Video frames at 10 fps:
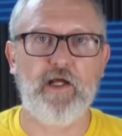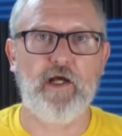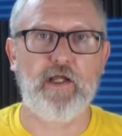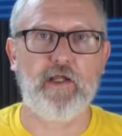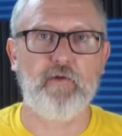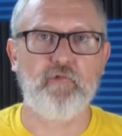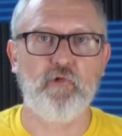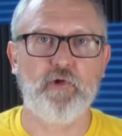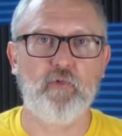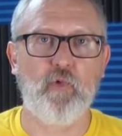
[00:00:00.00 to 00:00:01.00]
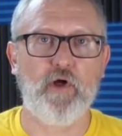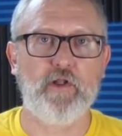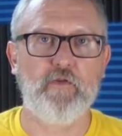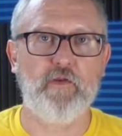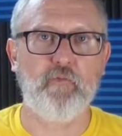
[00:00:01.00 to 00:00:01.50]
I am doing
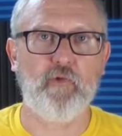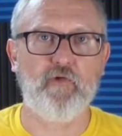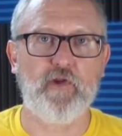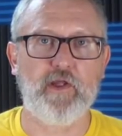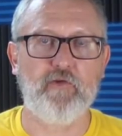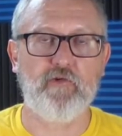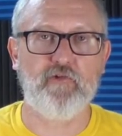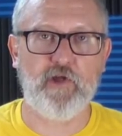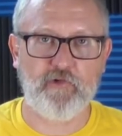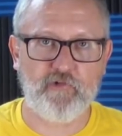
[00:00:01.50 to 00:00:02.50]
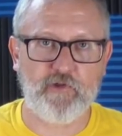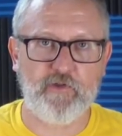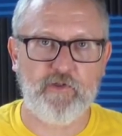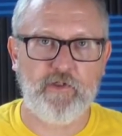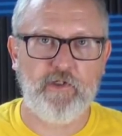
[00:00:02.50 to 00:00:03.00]
one that was a
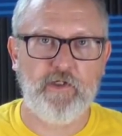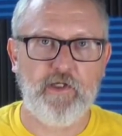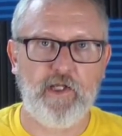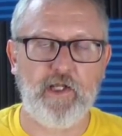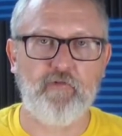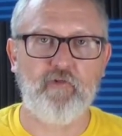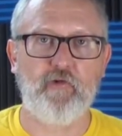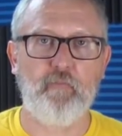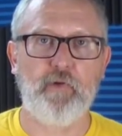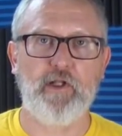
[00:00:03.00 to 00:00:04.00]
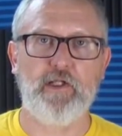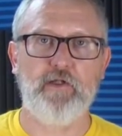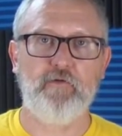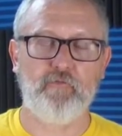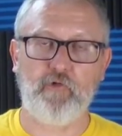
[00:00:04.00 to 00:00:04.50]
suggestion, and
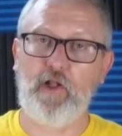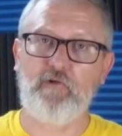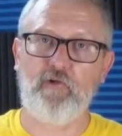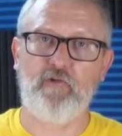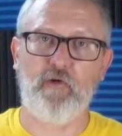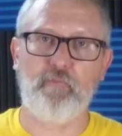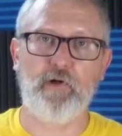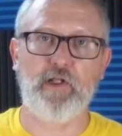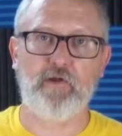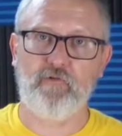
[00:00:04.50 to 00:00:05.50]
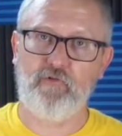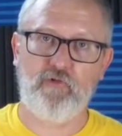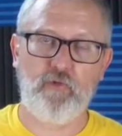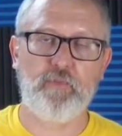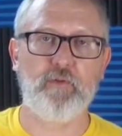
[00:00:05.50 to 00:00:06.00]
somebody, well, not just somebody,
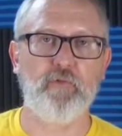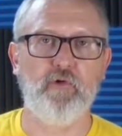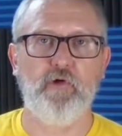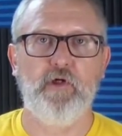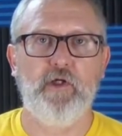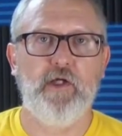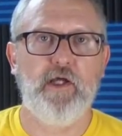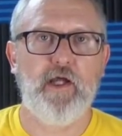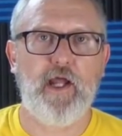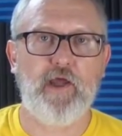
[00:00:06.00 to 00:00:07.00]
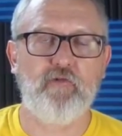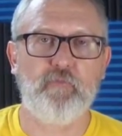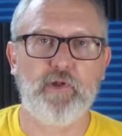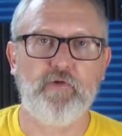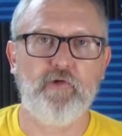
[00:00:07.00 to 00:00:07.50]
two people asked
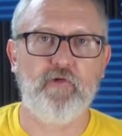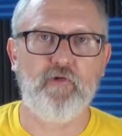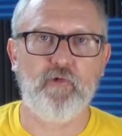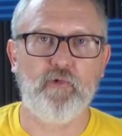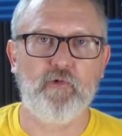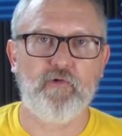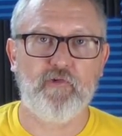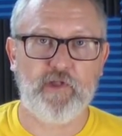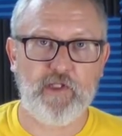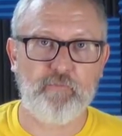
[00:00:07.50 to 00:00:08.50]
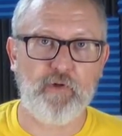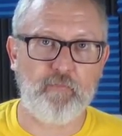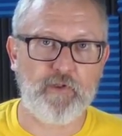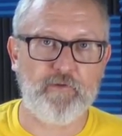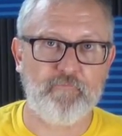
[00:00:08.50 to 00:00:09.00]
me to do Skinny
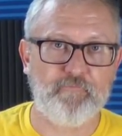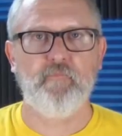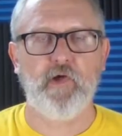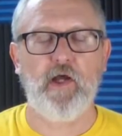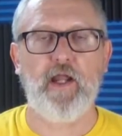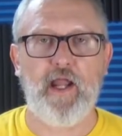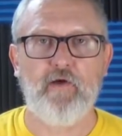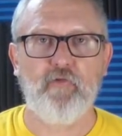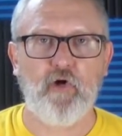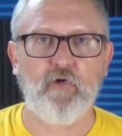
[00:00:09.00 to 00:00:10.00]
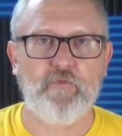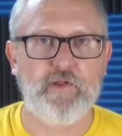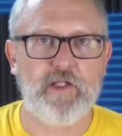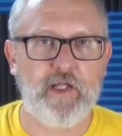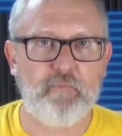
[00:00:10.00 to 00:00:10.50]
Puppy. I have heard the
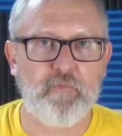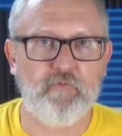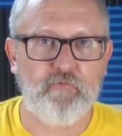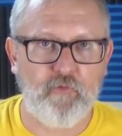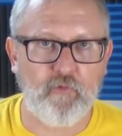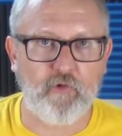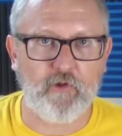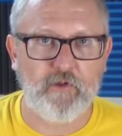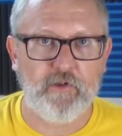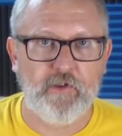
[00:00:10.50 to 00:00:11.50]
name before,